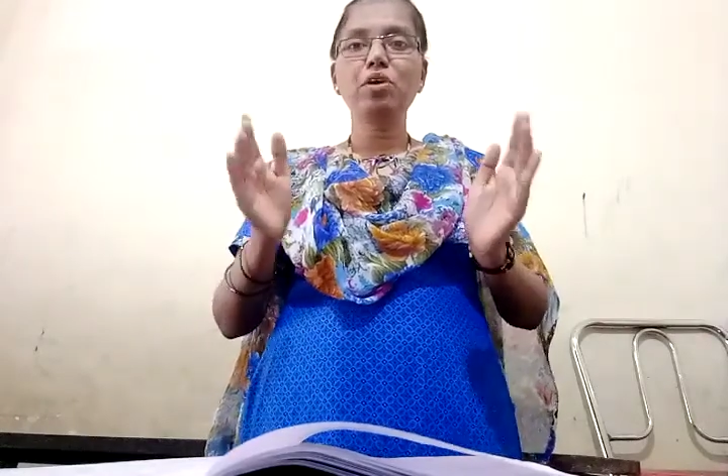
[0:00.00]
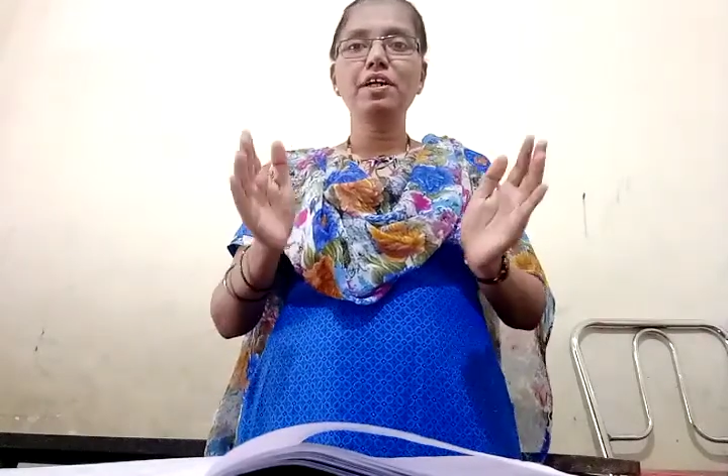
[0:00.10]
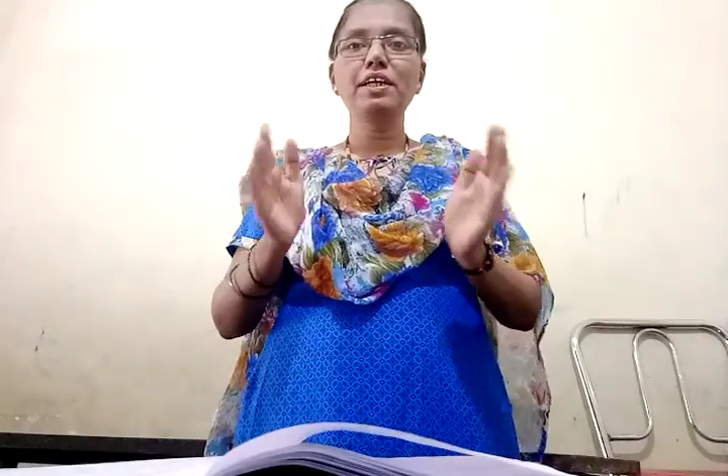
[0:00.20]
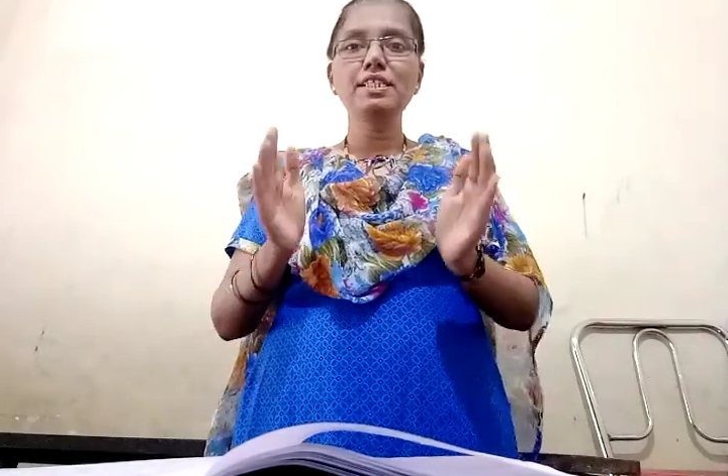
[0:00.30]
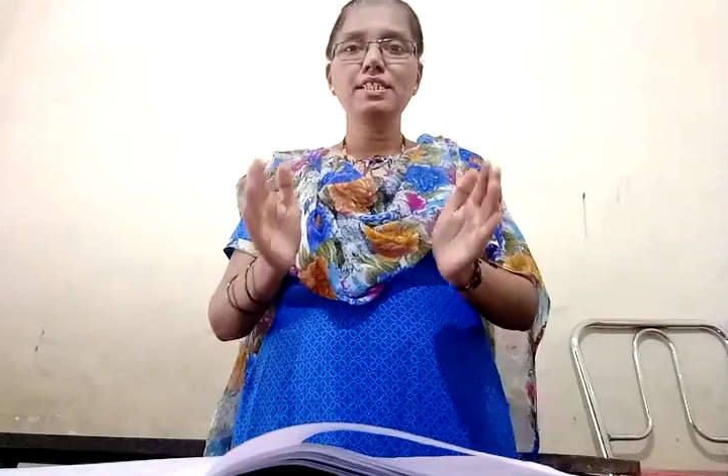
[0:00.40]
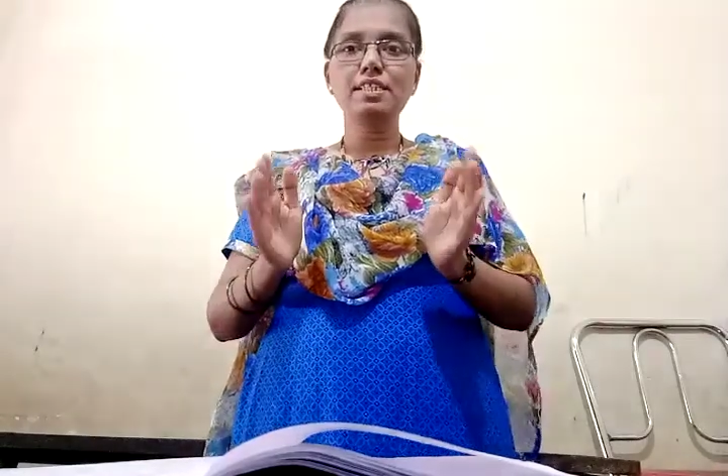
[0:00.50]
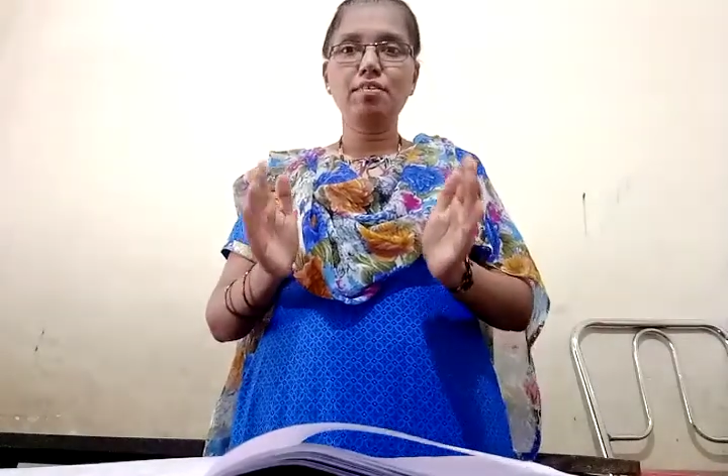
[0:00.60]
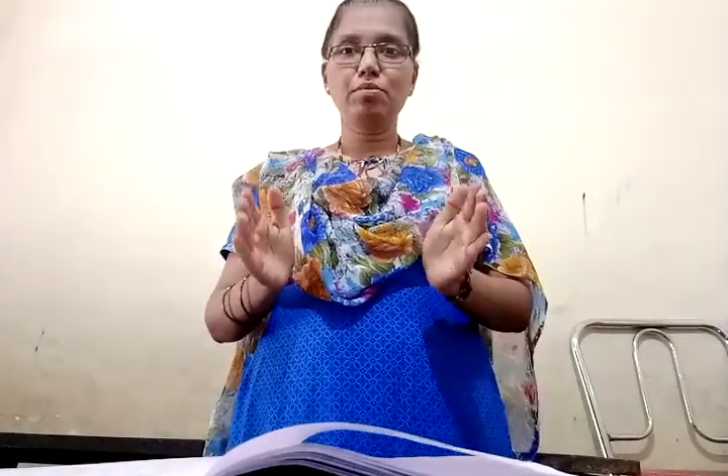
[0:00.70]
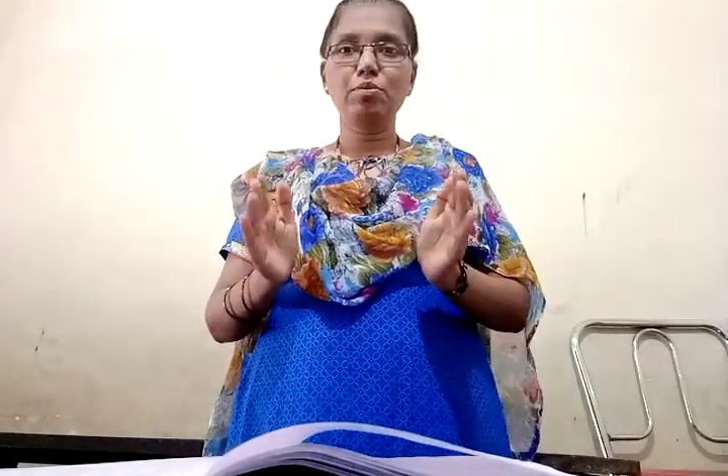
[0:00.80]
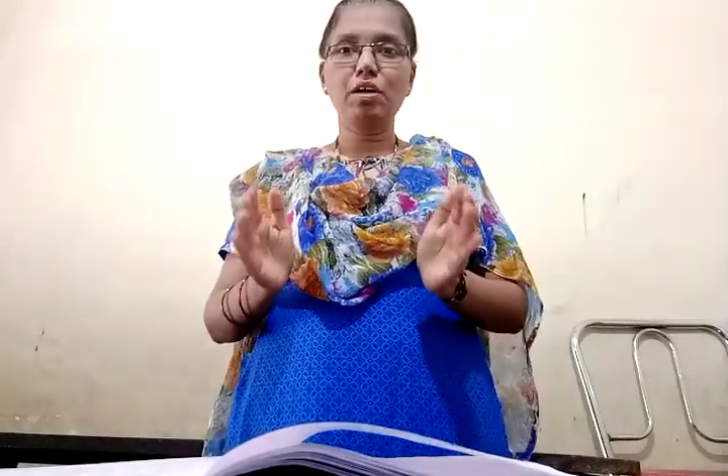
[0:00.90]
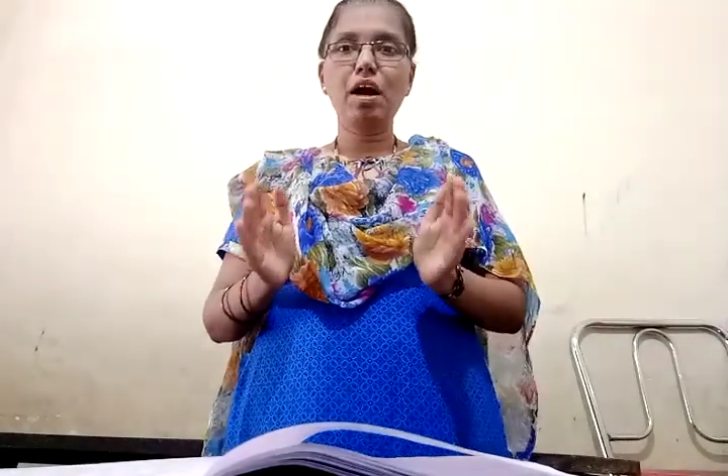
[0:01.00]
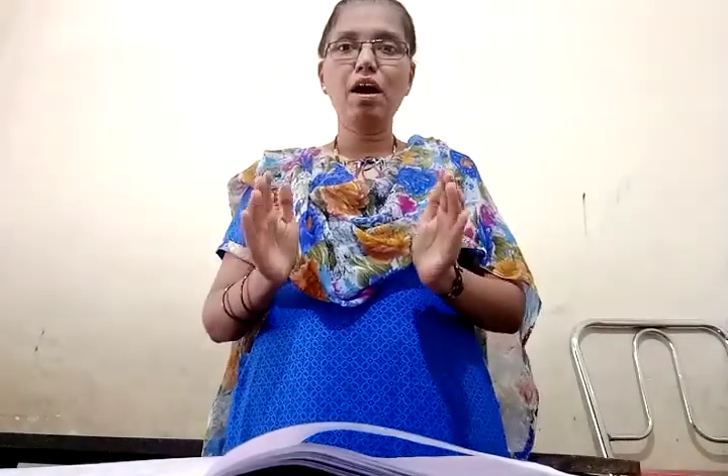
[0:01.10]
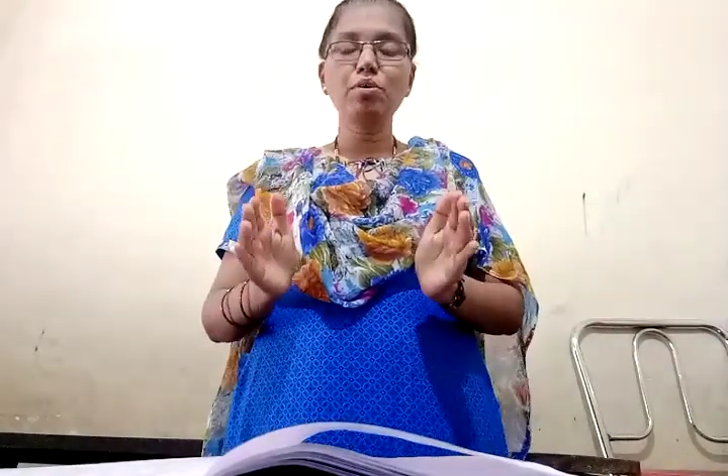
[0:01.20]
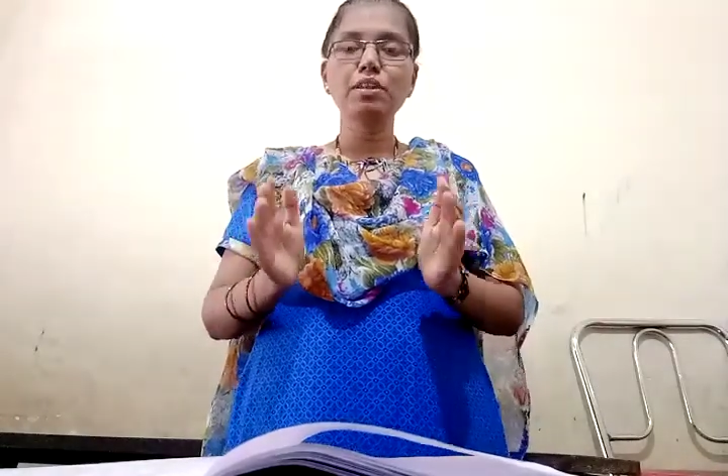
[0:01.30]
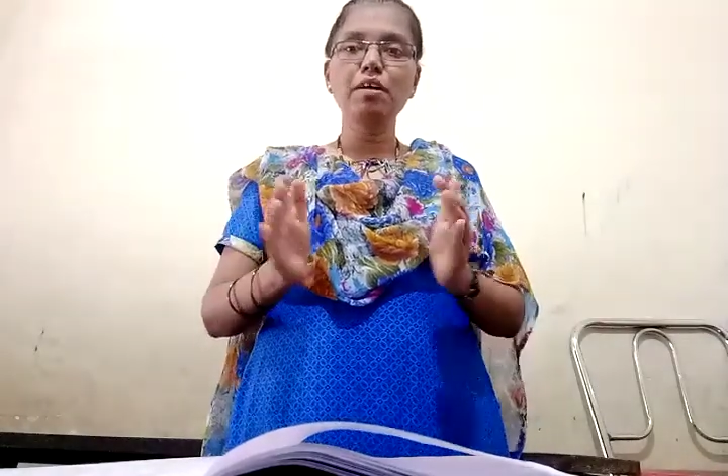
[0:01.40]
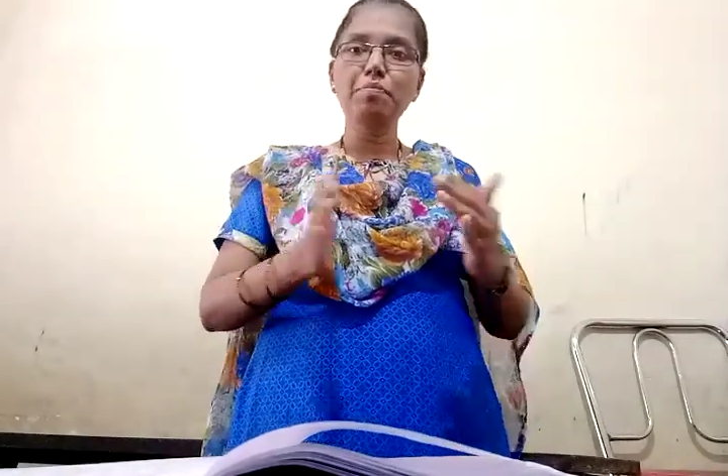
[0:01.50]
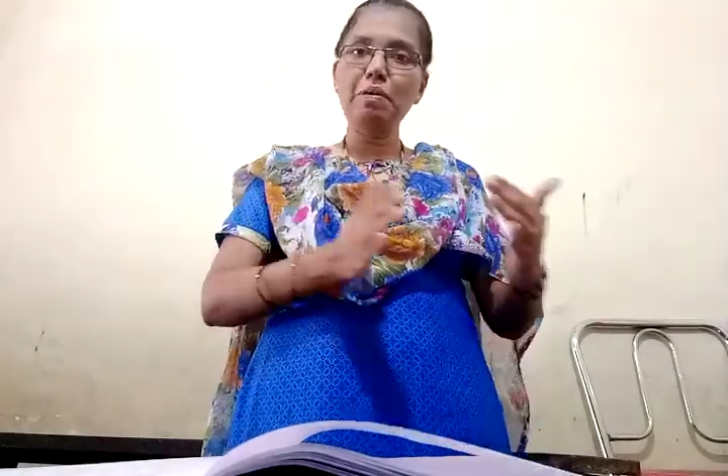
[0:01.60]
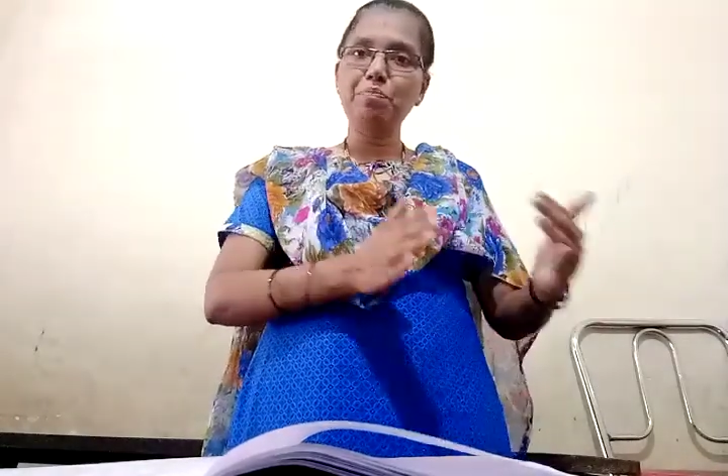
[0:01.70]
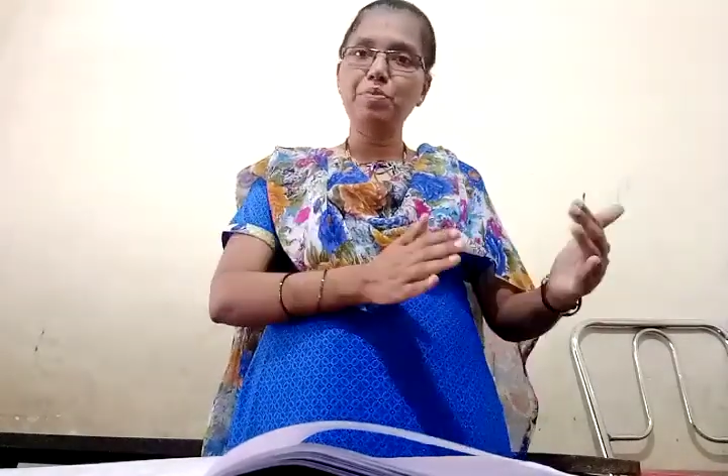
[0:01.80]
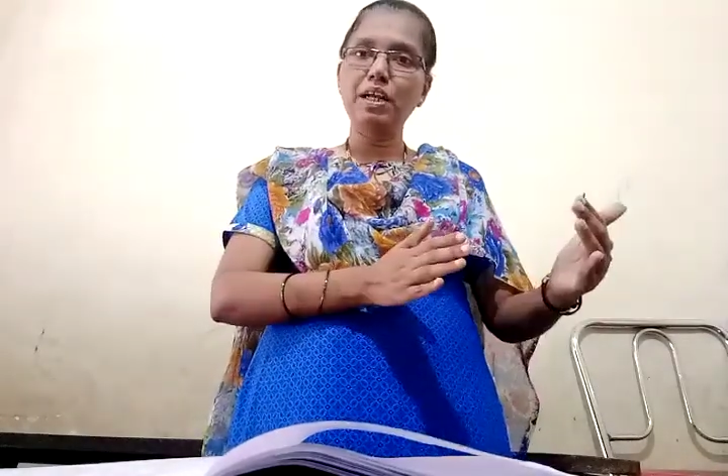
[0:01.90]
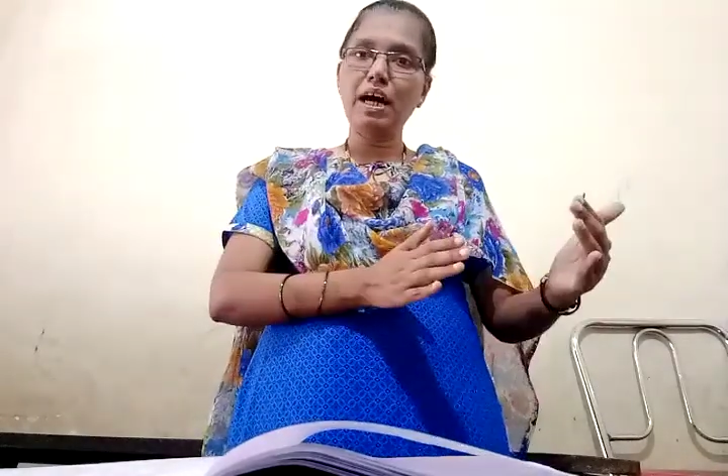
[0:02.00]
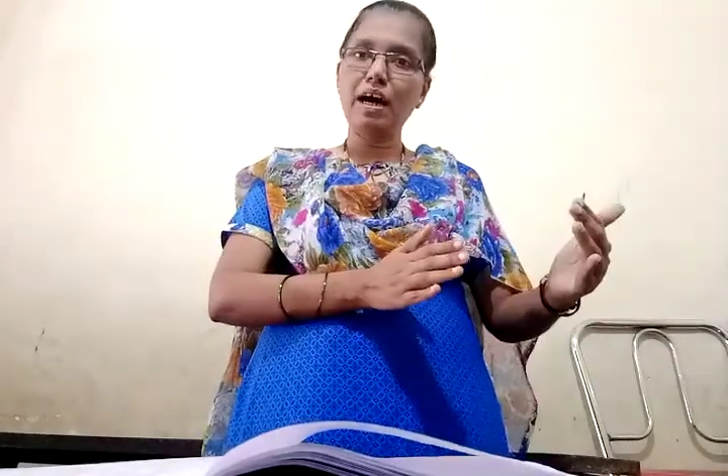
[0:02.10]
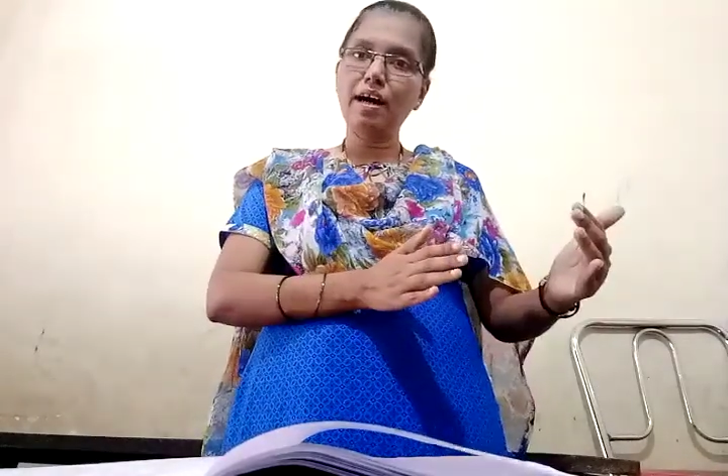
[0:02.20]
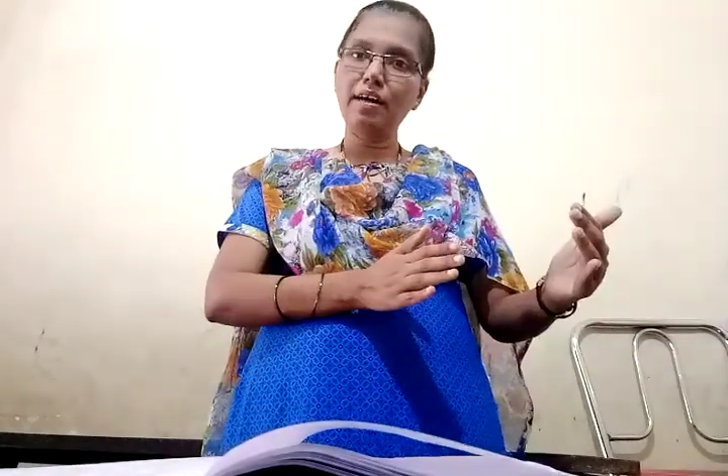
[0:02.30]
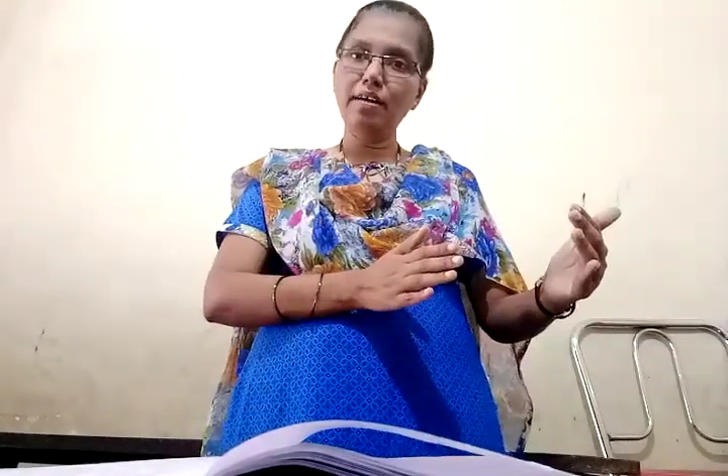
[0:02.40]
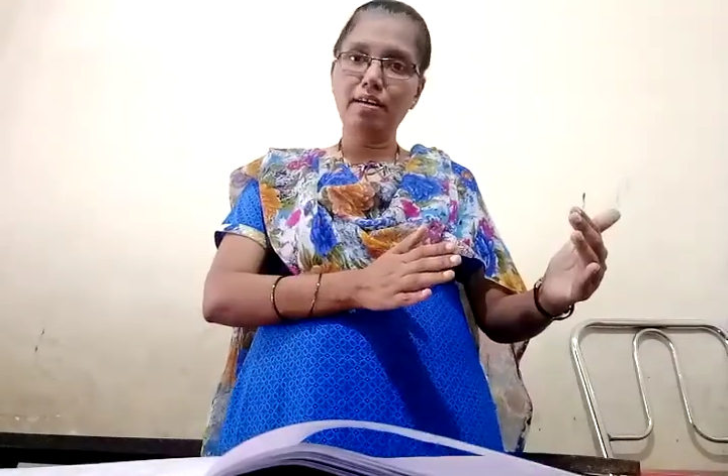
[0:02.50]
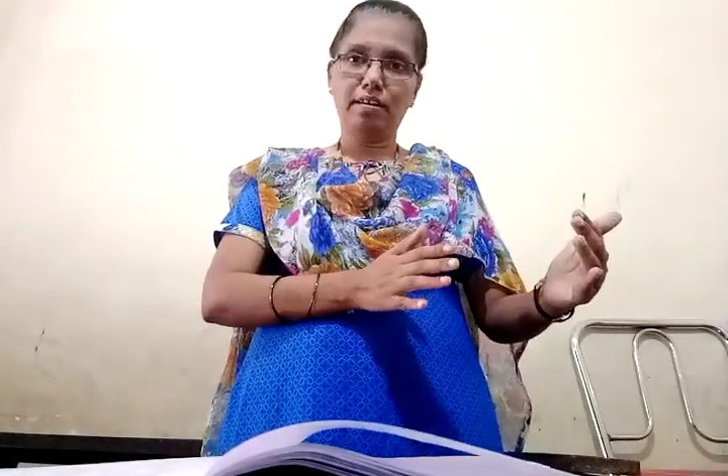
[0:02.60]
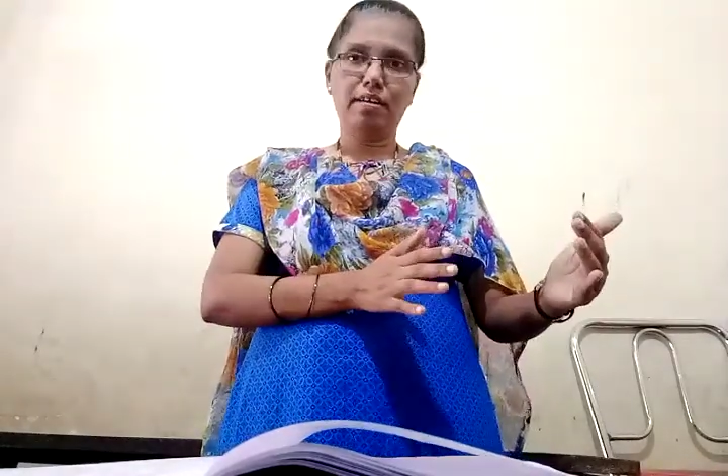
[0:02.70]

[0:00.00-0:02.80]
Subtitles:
how the people are